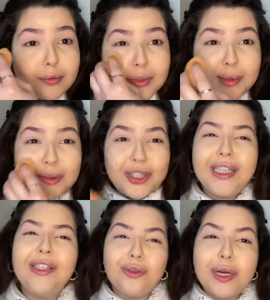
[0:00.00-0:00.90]
I'm
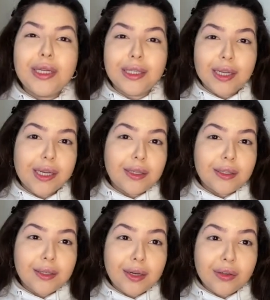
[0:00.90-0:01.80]
turning 26
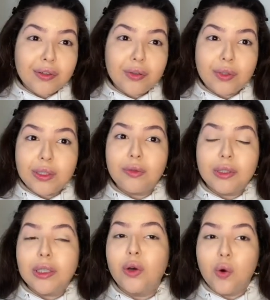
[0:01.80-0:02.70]
and I feel
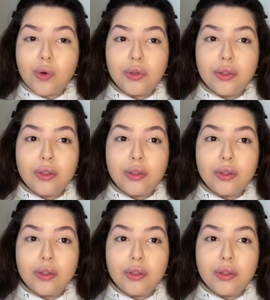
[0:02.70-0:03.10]
really old.